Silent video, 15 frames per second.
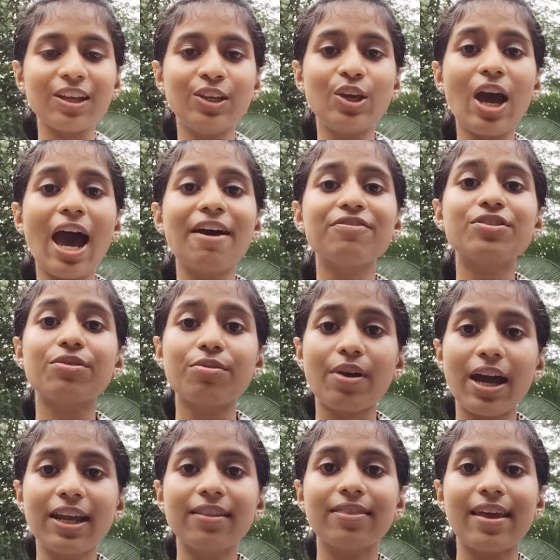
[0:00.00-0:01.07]
you have to
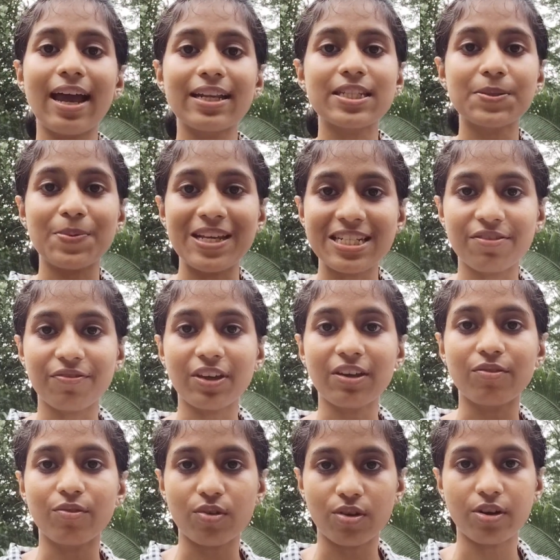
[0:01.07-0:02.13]
write that specific
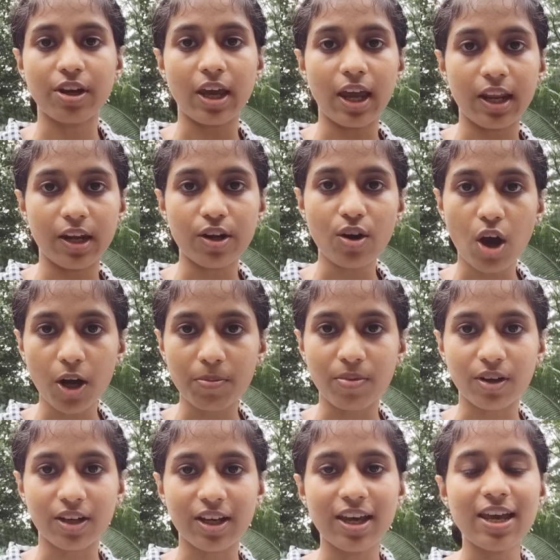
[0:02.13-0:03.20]
word in a
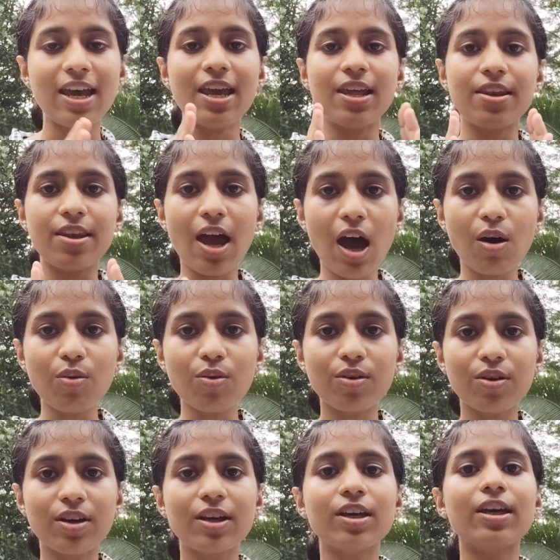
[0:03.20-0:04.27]
notebook. Now,
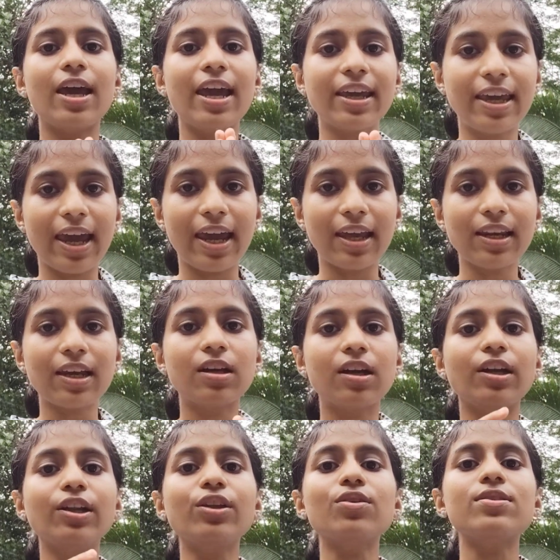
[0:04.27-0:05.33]
again,
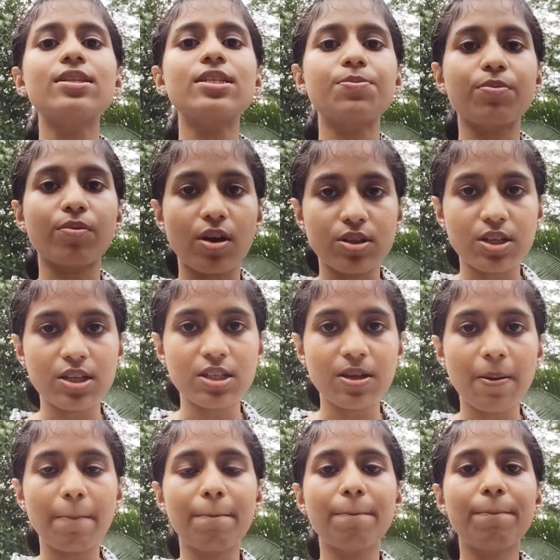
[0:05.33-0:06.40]
continue this process.
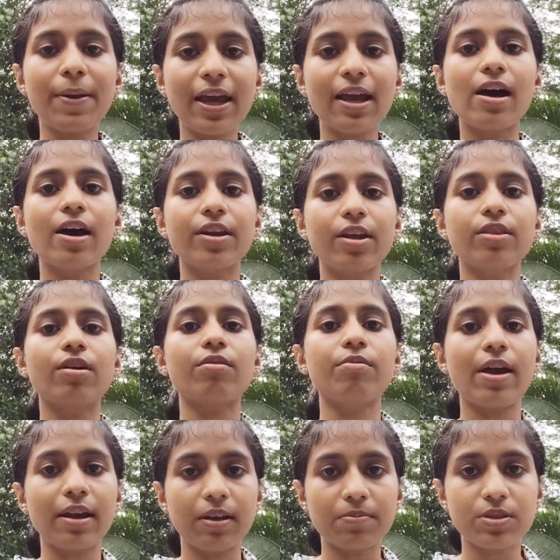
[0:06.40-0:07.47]
Pick another
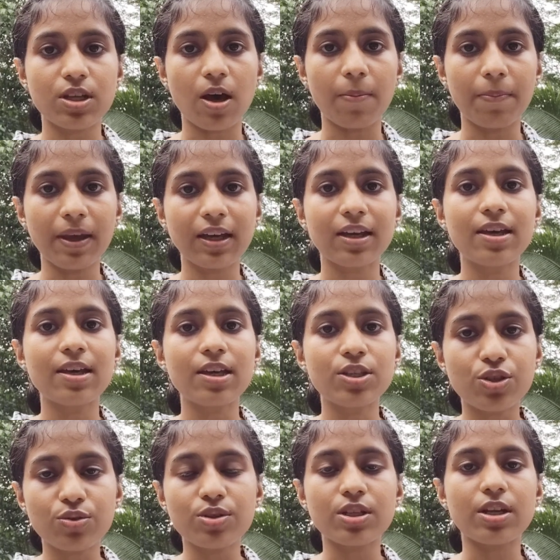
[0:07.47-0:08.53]
random topic,
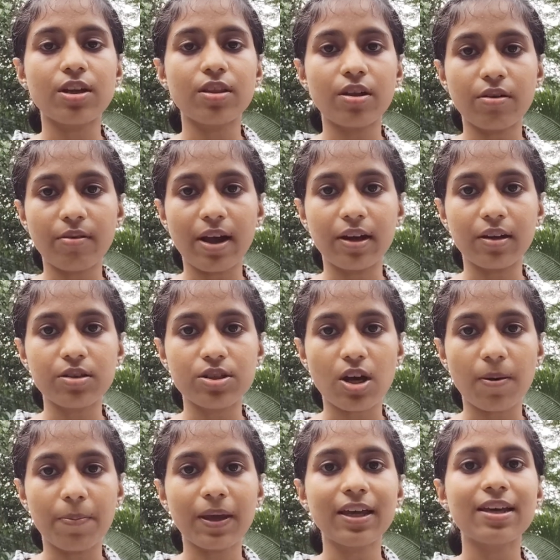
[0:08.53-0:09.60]
choose another random
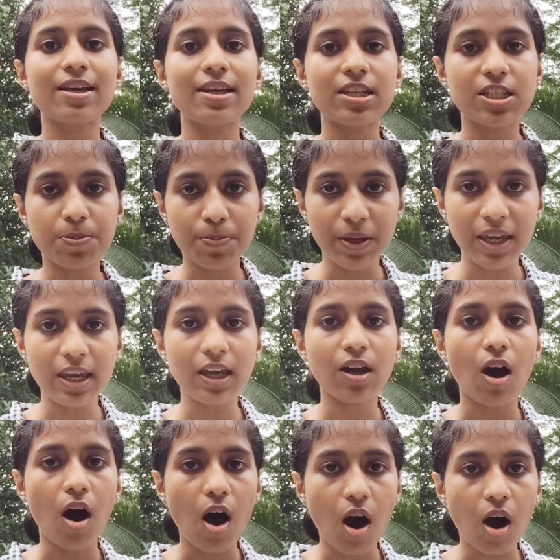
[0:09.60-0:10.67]
topic, speak
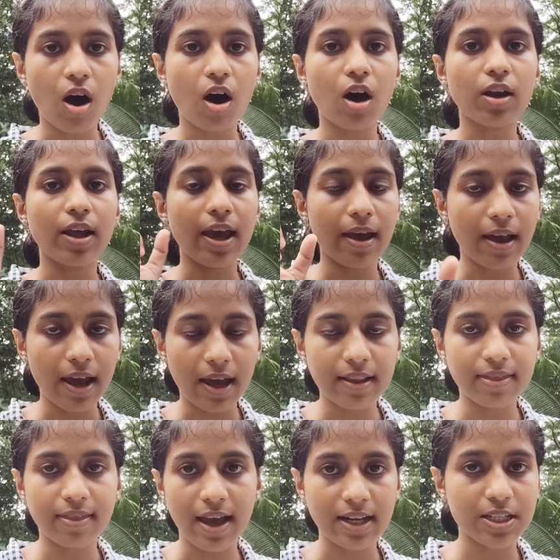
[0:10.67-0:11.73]
on
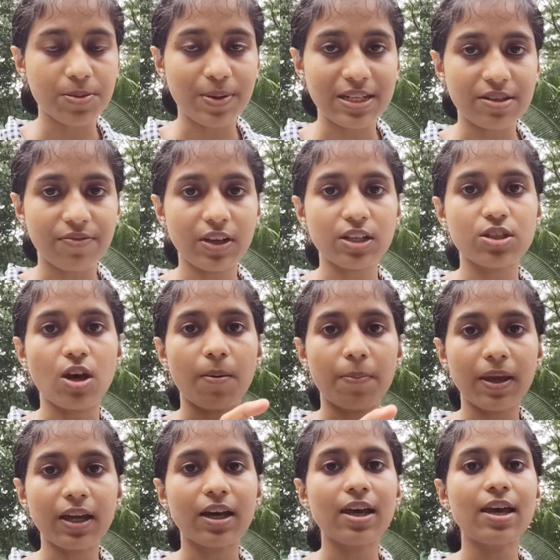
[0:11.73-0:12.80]
that specific
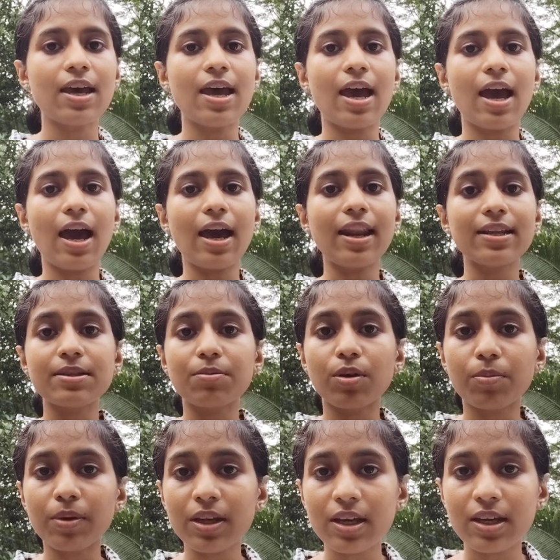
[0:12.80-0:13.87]
topic, and at the
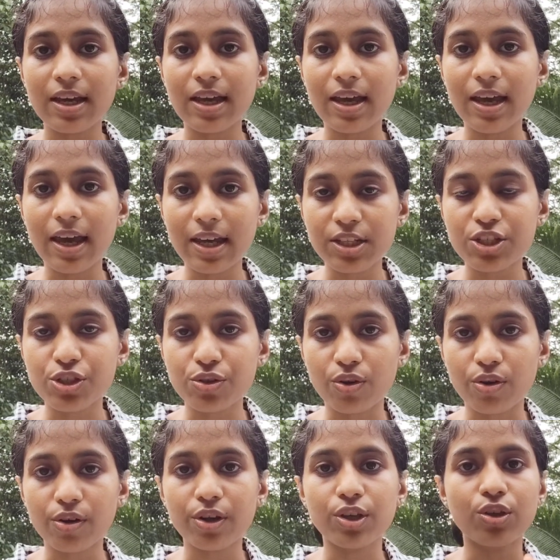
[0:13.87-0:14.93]
moment, it's
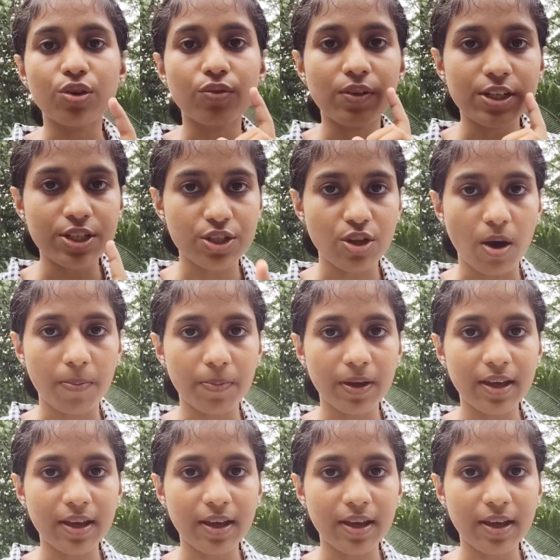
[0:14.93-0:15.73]
sure you will stop.